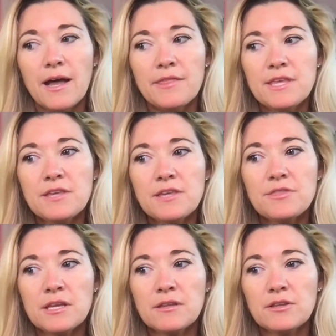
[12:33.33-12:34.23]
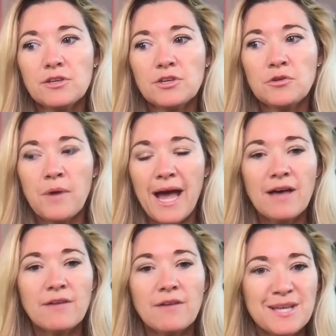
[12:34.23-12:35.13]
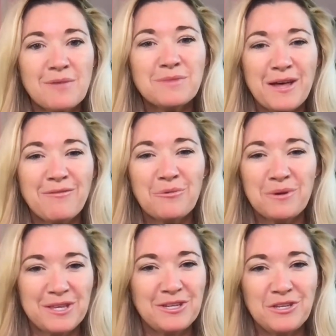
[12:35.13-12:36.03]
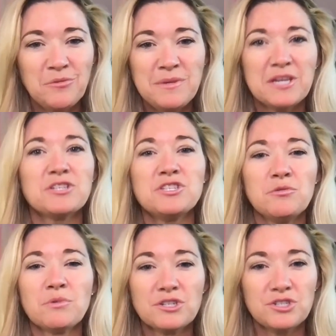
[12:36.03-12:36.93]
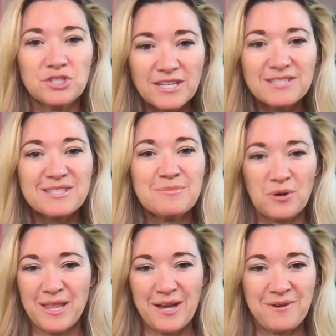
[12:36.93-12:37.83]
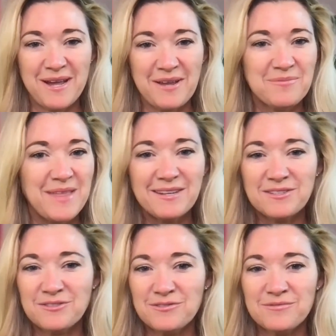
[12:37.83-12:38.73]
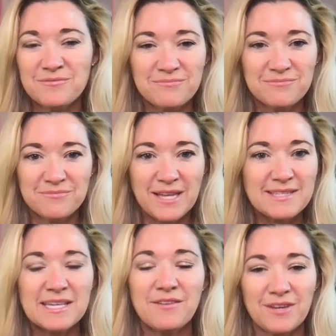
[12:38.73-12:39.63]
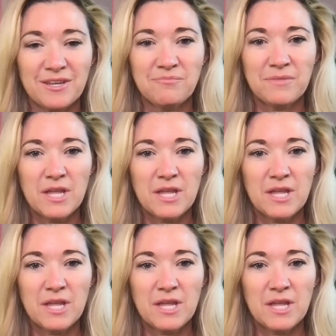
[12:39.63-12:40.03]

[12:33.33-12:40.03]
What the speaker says: I think that you have some level within you because you were just born that way. That's a given.